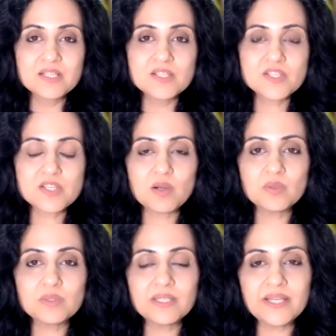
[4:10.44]

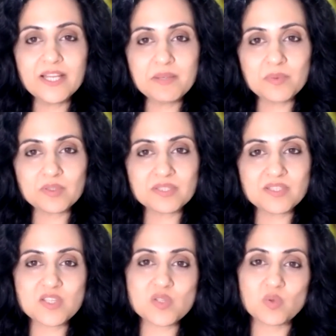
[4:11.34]
So the healing
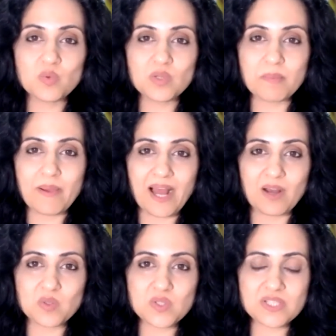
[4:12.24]
process is all
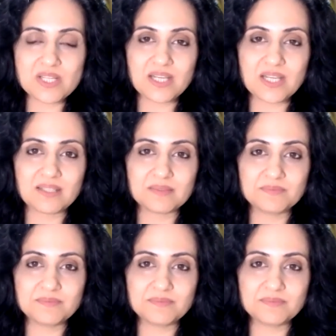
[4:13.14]
about uh,